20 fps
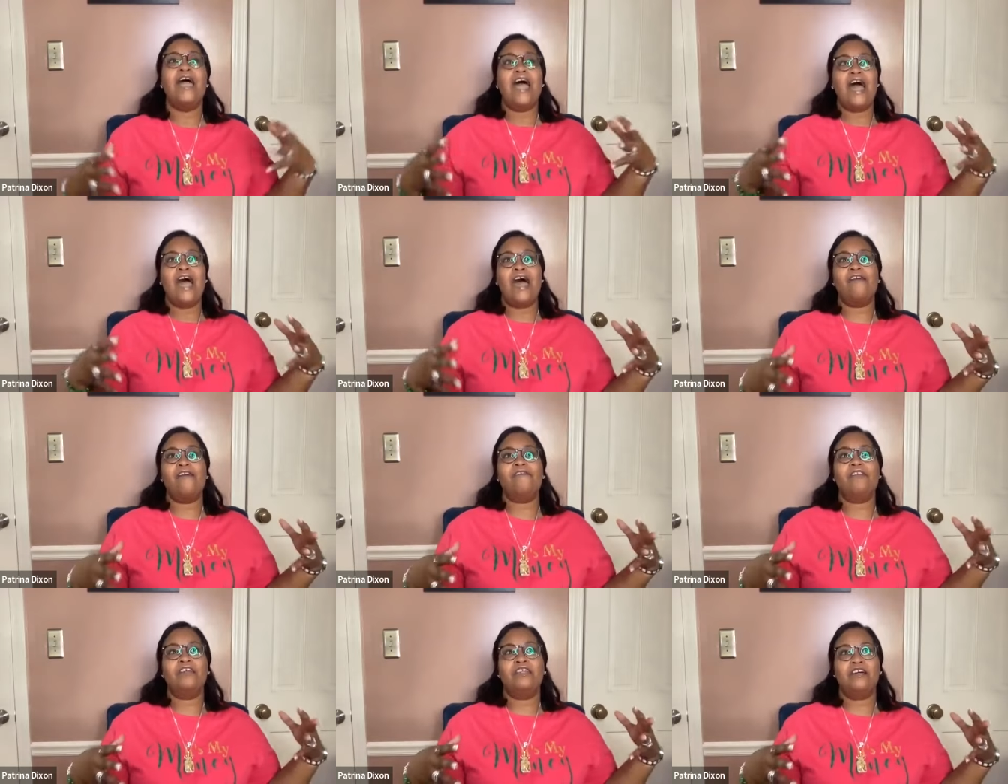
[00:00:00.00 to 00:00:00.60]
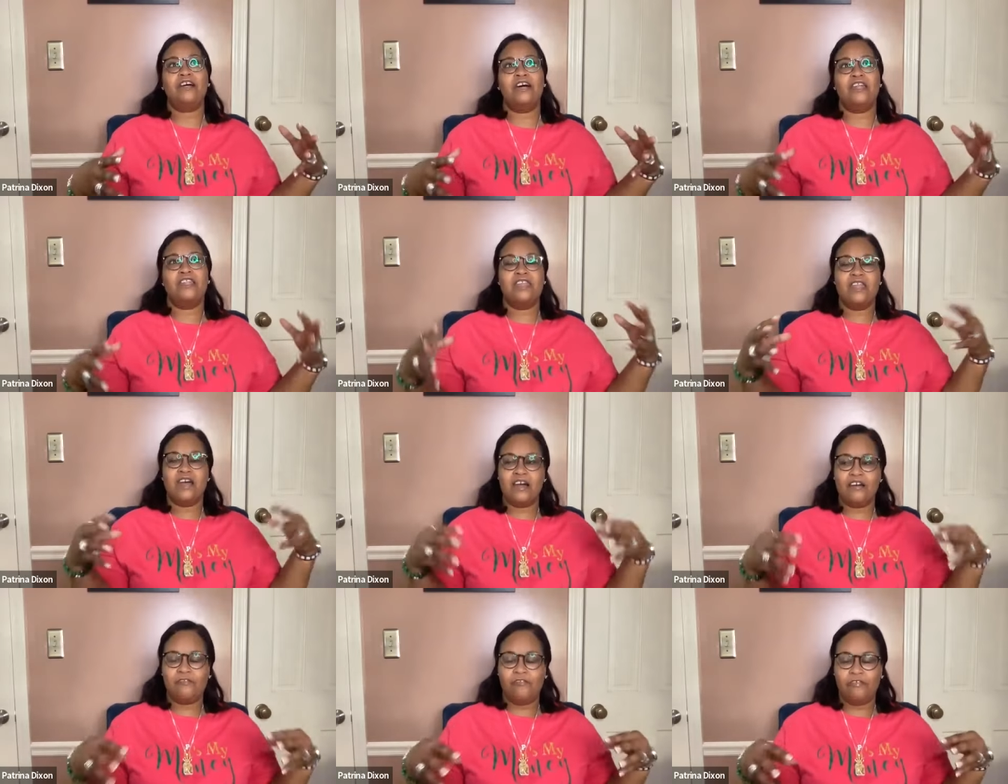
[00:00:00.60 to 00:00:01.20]
having
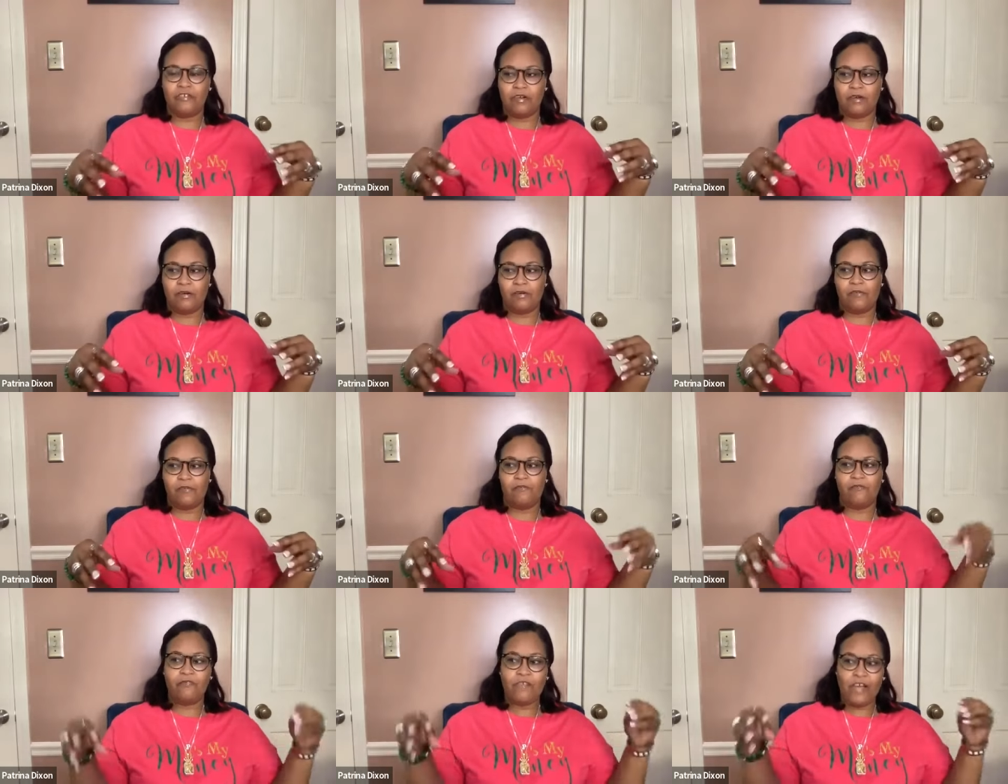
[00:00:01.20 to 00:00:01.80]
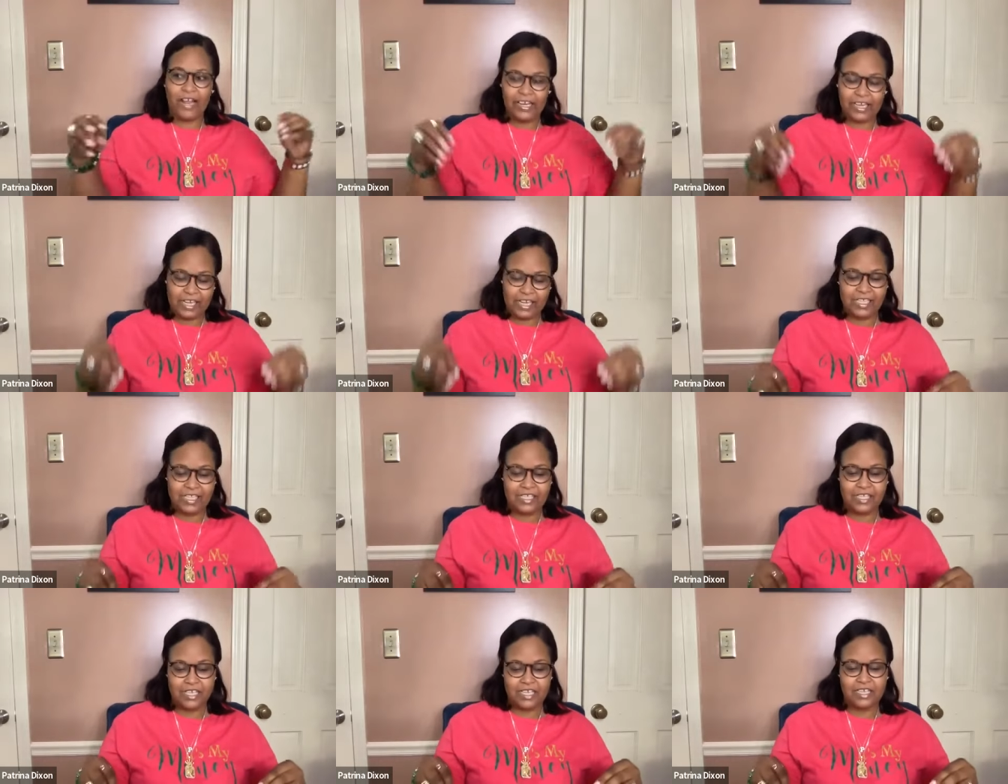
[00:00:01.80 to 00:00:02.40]
enough
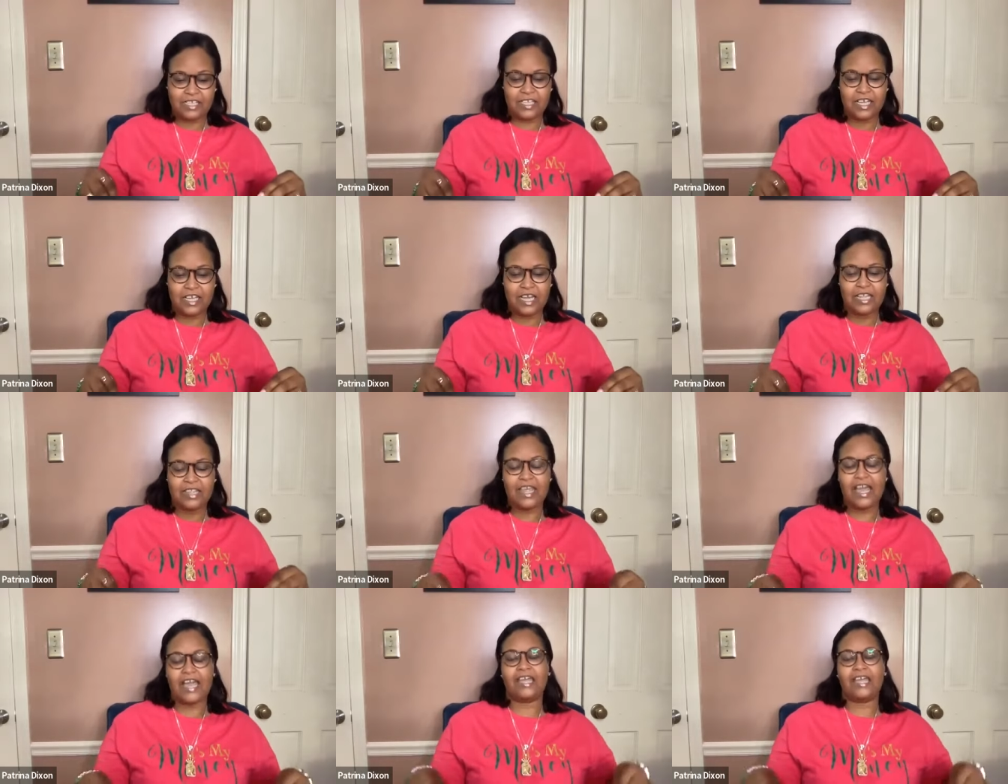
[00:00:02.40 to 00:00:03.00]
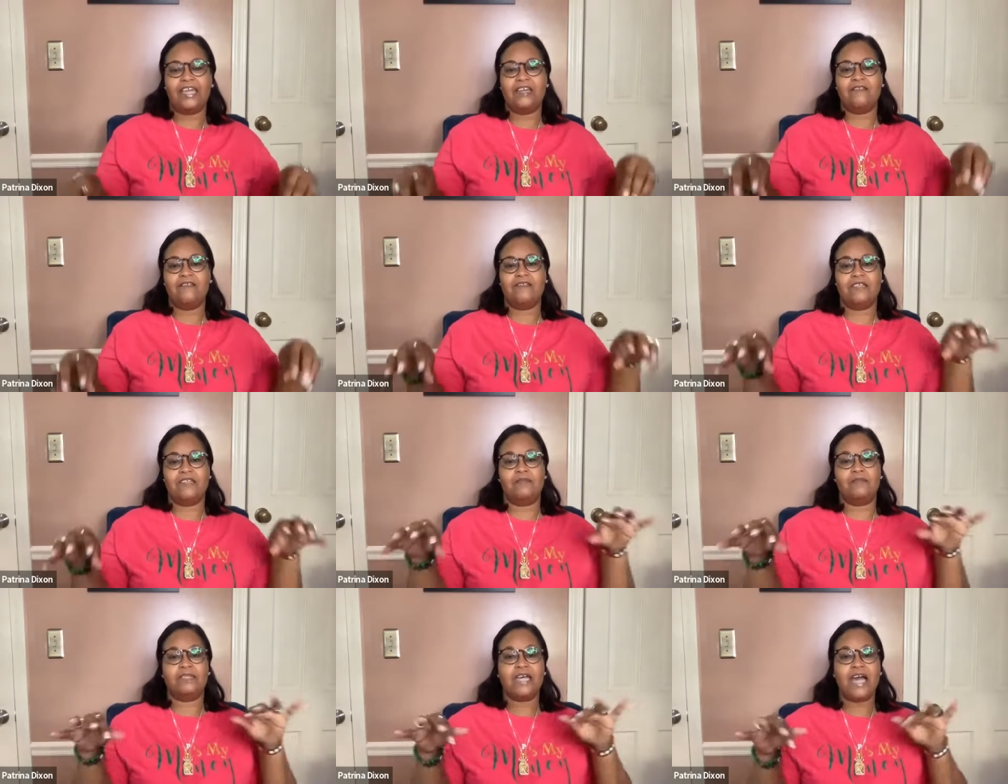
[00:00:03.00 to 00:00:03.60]
finances that gives
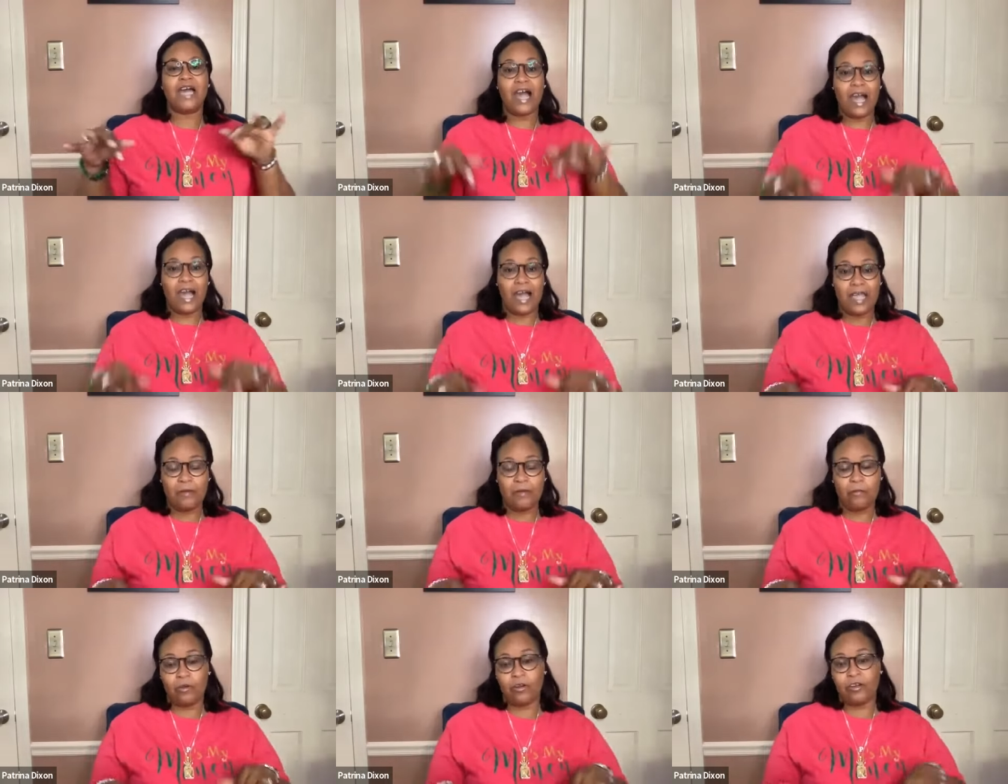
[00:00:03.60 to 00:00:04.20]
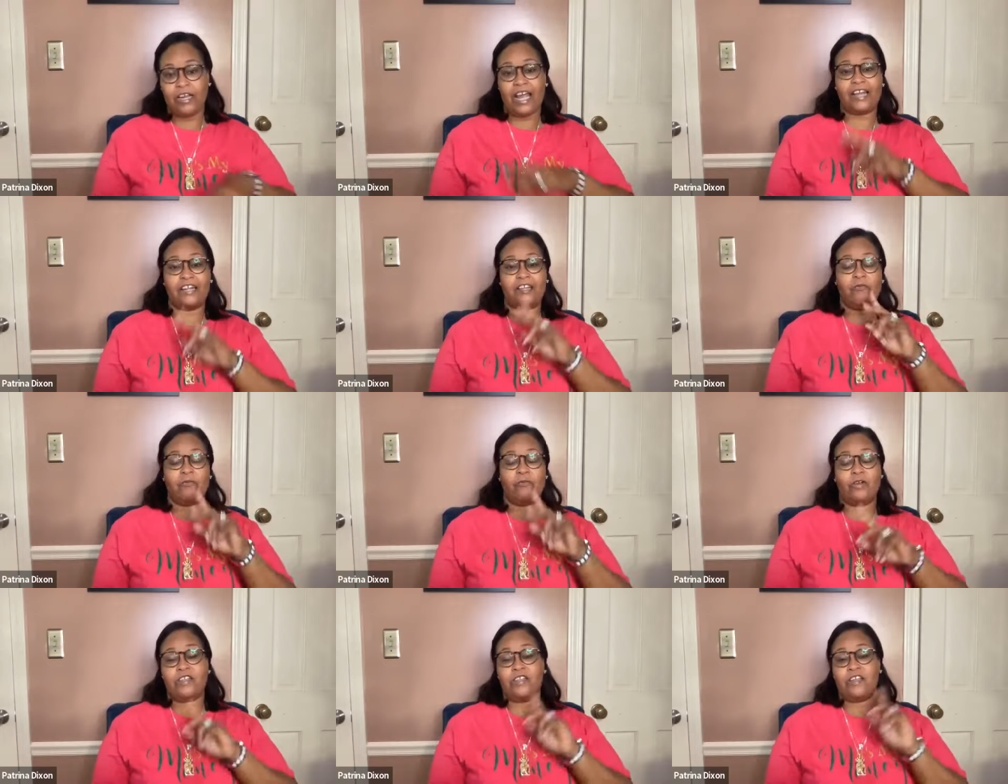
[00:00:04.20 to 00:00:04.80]
them time where not
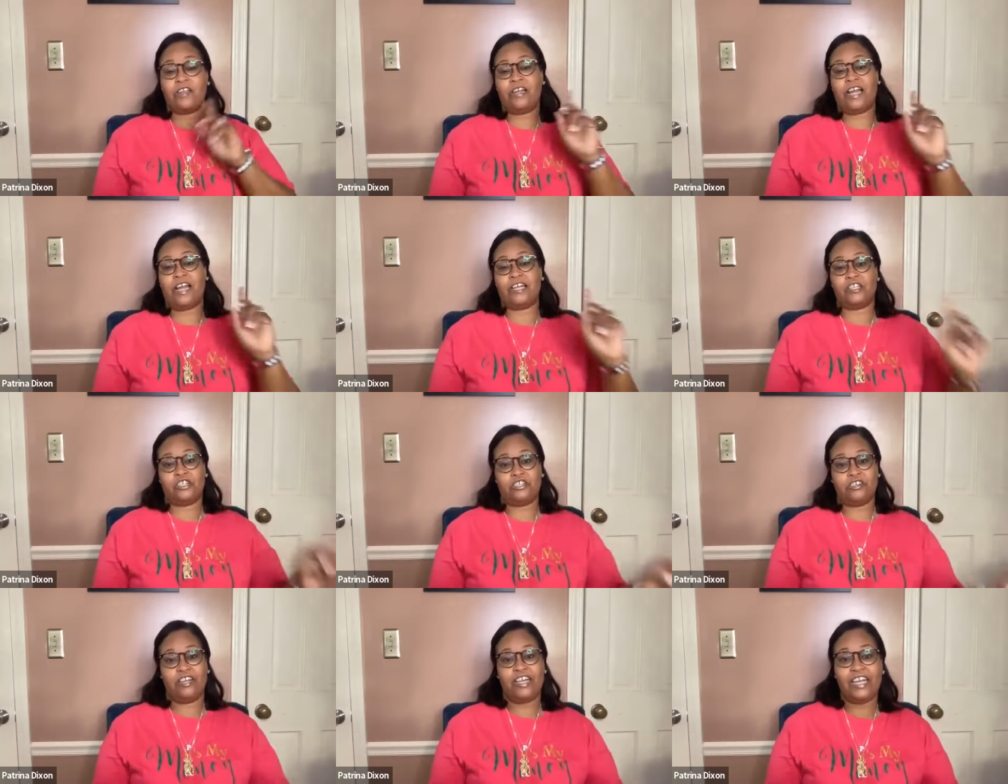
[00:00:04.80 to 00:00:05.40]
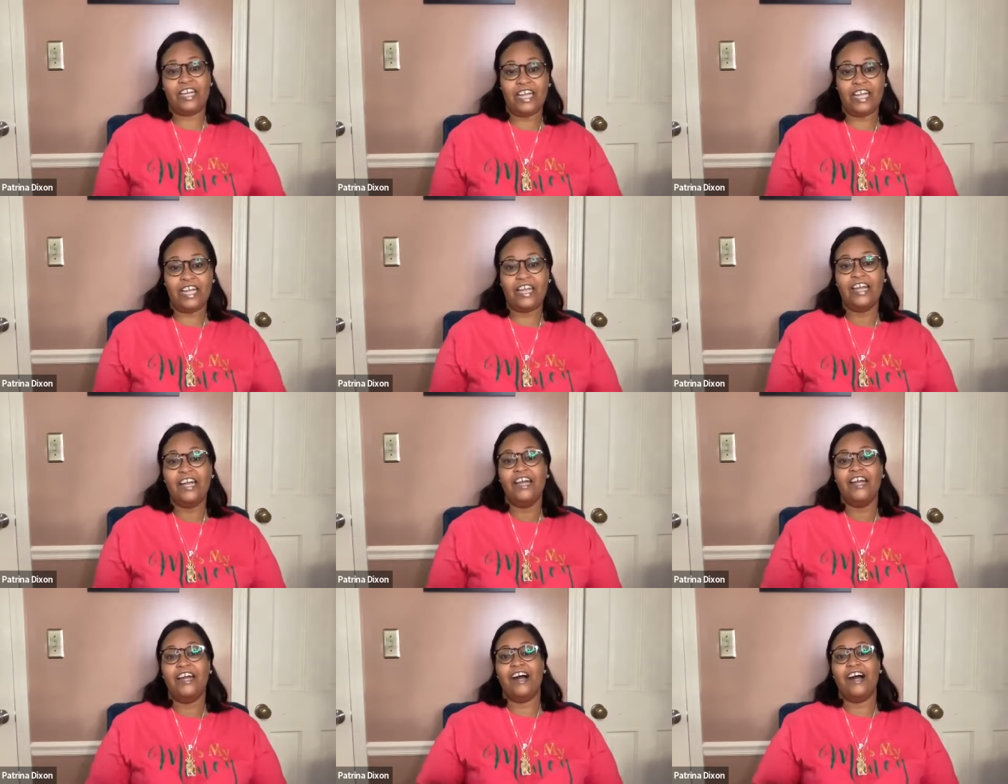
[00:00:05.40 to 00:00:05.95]
where they're not trading